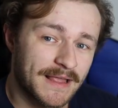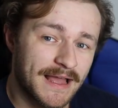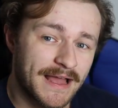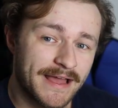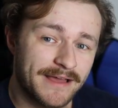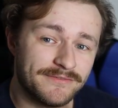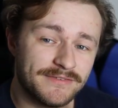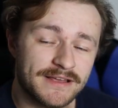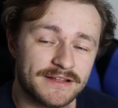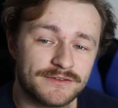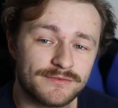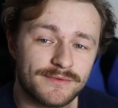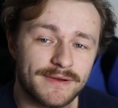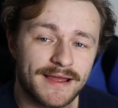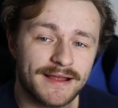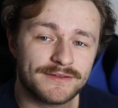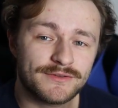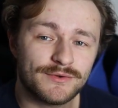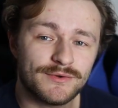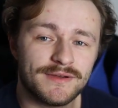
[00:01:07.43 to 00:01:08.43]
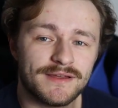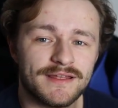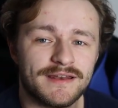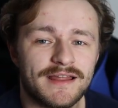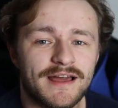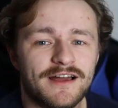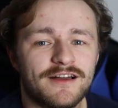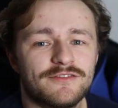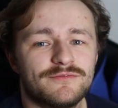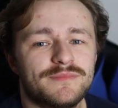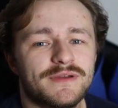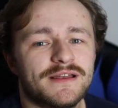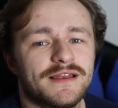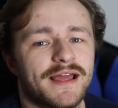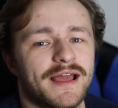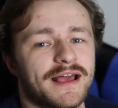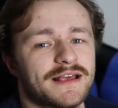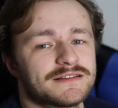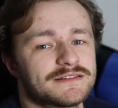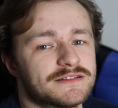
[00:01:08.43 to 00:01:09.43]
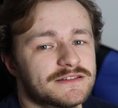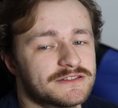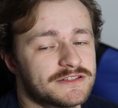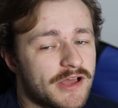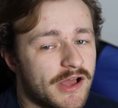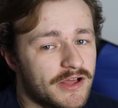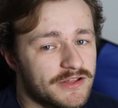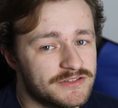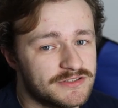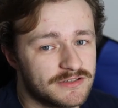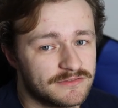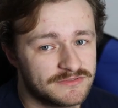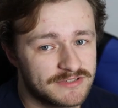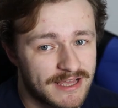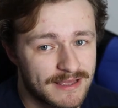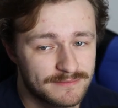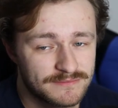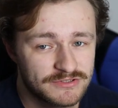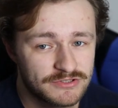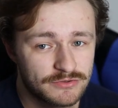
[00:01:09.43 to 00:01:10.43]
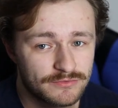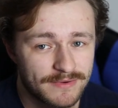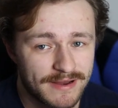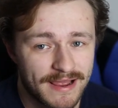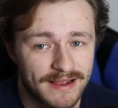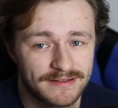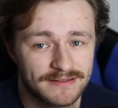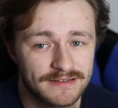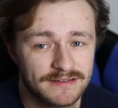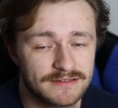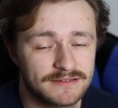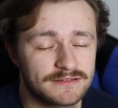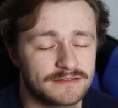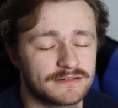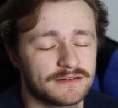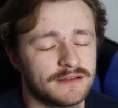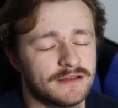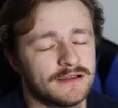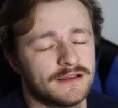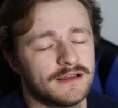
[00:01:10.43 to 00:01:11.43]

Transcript: have yet to react to it, and I've been asked tons of times to react this.